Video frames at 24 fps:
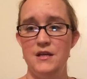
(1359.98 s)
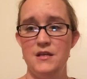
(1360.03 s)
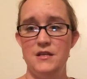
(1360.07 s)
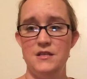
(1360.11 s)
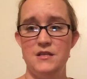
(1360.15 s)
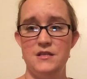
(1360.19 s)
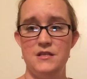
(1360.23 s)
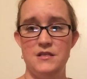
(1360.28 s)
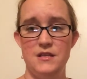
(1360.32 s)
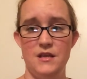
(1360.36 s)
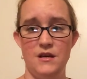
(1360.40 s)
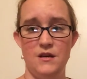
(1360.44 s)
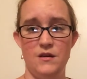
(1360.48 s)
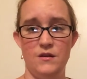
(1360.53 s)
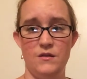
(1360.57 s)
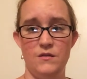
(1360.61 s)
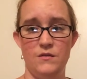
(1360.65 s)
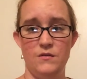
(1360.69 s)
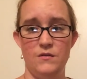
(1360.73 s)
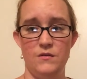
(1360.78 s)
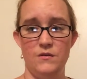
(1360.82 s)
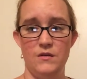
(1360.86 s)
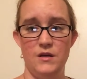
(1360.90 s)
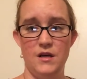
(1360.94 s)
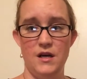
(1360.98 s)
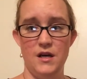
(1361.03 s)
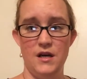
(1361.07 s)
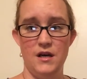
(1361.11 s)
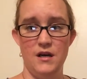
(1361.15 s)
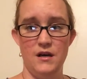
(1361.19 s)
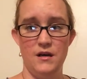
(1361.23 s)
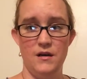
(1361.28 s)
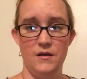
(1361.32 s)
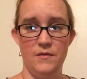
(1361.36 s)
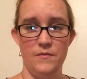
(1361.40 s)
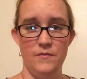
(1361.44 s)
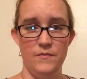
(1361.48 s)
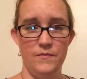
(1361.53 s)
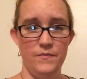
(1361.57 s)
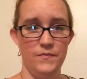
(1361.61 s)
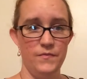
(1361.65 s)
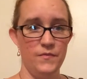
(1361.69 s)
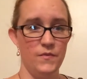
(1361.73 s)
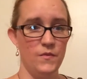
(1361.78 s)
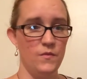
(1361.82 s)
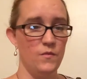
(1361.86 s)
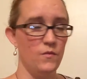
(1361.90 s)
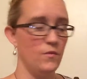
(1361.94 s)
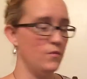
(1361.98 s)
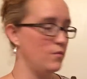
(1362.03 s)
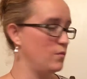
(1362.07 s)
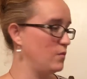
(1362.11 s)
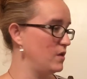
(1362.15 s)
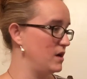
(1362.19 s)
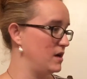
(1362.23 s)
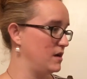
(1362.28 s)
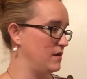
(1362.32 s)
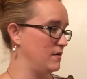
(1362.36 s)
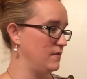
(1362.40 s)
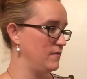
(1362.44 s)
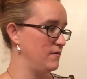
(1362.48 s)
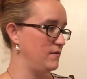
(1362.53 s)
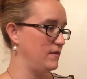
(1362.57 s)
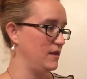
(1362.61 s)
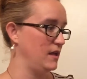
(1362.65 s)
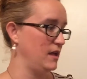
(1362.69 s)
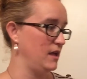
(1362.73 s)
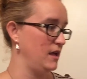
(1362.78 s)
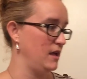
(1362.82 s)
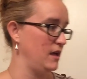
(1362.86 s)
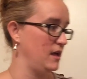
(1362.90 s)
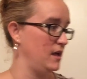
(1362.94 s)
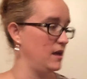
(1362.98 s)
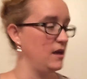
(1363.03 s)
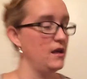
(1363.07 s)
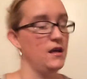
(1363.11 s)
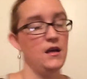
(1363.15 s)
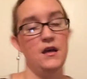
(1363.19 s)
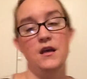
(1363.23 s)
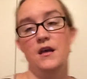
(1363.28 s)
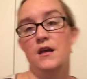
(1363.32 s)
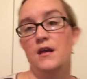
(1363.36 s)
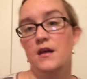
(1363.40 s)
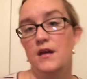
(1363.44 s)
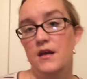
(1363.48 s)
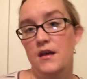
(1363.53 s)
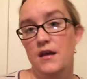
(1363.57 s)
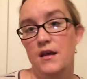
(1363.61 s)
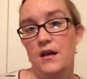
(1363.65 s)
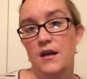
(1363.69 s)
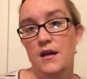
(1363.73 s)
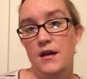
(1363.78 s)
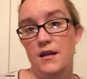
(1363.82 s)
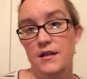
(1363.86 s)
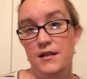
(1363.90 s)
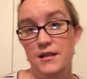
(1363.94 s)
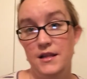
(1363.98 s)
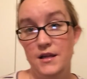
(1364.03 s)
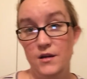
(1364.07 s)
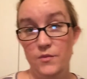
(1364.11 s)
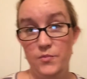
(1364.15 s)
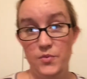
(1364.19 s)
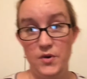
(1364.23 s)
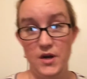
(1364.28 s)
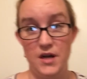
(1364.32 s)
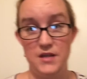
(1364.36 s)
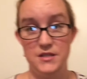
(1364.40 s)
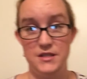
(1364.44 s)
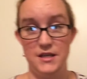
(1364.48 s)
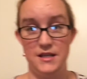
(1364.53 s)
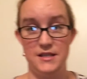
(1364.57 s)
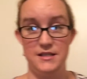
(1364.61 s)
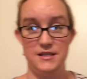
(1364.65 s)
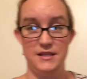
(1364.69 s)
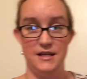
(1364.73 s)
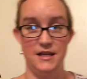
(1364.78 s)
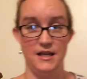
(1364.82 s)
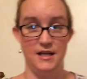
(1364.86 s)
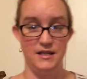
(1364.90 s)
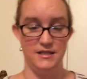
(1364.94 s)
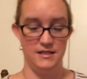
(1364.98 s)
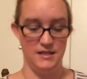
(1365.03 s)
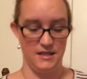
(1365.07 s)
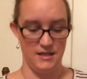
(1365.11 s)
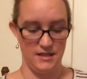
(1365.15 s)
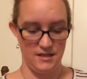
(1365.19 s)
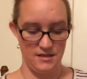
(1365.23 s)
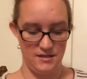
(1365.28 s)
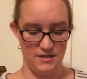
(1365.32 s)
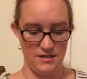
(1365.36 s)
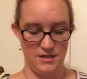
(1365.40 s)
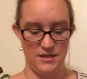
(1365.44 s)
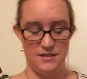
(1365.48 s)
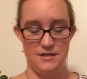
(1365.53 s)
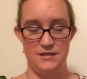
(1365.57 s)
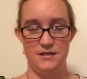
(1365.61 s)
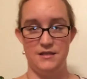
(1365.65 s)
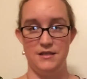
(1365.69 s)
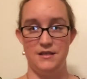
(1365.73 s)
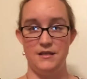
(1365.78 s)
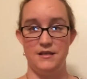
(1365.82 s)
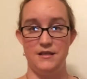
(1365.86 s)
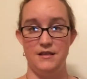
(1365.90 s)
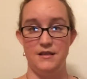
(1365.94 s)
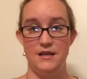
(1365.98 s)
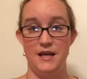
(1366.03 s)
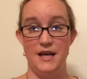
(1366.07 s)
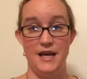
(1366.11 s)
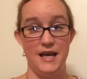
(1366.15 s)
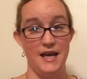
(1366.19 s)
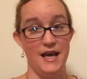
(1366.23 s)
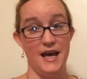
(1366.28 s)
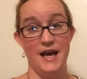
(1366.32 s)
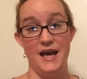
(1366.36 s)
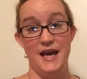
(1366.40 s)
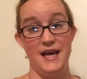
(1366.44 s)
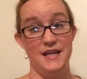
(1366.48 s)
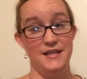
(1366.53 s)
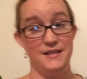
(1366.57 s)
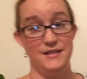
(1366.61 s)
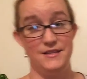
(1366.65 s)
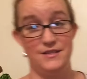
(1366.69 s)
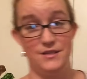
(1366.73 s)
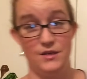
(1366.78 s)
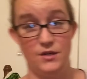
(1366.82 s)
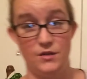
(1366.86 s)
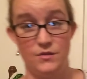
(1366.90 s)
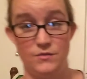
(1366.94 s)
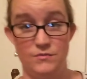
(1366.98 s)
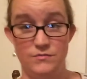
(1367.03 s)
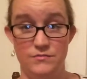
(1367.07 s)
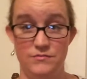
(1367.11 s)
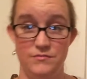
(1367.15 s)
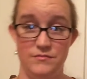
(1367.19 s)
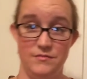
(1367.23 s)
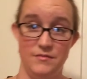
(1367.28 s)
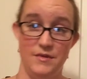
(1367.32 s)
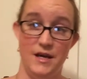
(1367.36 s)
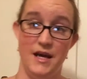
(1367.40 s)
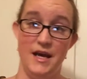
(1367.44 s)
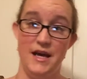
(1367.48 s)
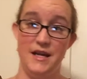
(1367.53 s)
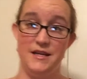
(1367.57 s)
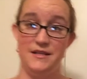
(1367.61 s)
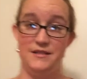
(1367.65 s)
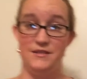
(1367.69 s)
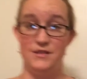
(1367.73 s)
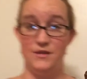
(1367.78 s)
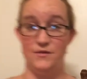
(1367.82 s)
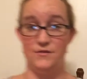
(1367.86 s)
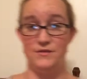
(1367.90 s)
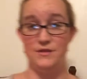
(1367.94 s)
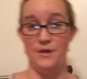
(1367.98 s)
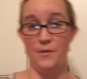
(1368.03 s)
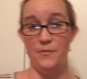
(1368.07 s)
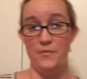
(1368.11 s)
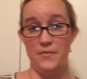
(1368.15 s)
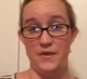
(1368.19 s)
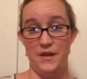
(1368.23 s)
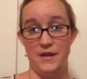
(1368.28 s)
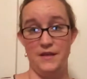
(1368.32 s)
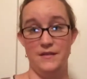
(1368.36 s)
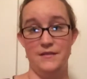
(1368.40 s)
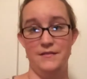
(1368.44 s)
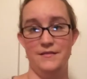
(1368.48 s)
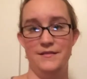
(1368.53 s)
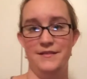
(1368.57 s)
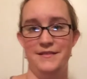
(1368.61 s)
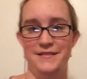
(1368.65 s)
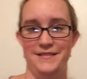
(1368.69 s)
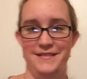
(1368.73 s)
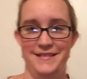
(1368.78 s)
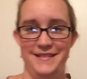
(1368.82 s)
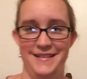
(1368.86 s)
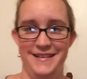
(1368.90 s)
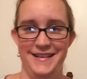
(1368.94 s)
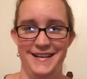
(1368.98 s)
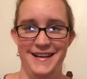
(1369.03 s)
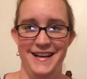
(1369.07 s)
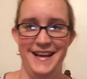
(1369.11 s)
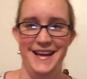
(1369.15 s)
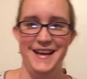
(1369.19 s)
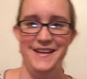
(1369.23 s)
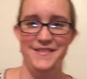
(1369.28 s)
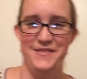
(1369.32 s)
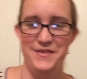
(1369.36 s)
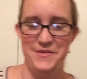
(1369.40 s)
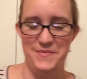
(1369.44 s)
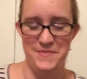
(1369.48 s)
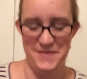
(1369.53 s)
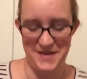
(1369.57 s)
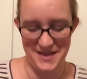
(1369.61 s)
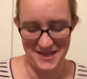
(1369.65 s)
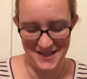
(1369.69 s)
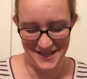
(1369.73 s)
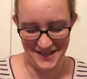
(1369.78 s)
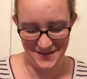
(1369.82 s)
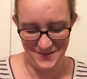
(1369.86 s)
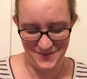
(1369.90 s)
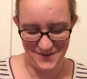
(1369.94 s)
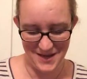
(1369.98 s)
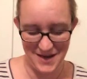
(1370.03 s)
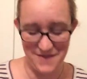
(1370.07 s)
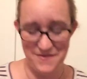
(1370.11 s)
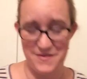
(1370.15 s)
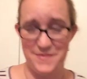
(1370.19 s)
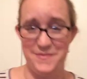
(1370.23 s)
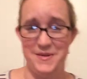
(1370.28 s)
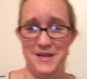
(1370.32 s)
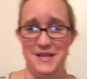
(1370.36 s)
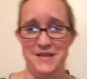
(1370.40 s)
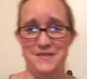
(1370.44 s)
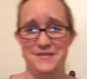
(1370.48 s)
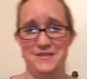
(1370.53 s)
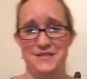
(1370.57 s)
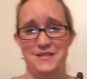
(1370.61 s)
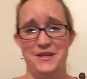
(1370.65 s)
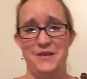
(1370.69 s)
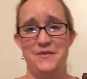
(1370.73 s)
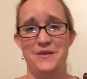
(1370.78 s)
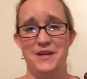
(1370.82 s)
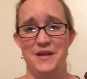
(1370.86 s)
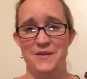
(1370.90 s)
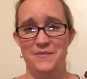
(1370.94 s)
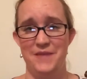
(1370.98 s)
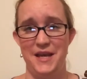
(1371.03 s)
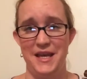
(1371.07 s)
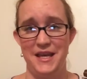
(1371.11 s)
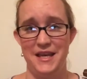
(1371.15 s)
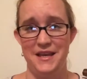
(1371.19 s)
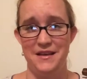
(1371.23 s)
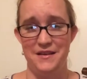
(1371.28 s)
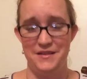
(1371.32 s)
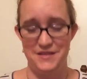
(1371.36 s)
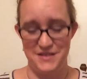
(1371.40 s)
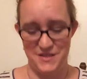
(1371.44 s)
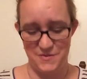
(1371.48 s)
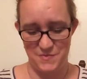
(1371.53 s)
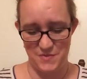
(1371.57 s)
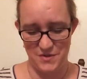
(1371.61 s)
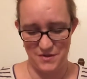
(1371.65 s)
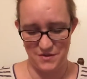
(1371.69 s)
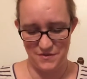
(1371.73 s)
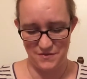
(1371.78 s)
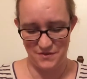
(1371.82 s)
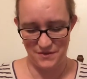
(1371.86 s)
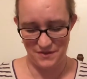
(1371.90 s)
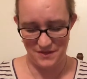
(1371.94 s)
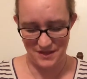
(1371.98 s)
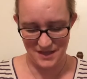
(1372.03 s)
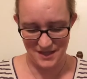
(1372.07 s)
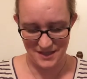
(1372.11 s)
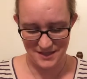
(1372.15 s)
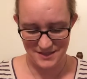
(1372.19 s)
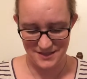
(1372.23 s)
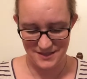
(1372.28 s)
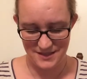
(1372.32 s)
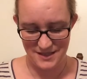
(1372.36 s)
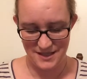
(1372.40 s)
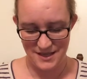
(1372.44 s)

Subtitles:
So one of the little projects that I did, just to I had to sew something. Everybody's sewing and making all these beautiful things.